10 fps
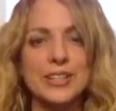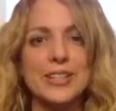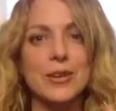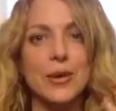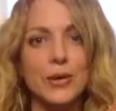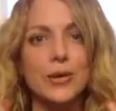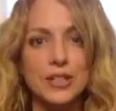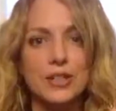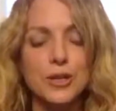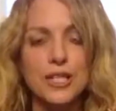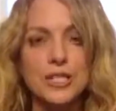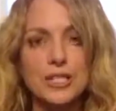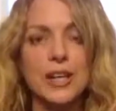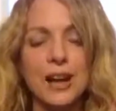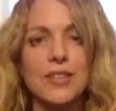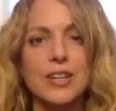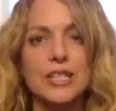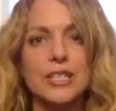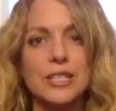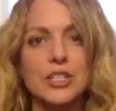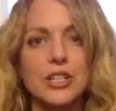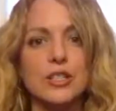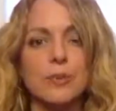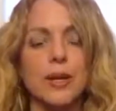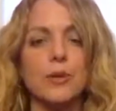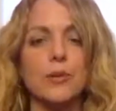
You could still have an indigenous money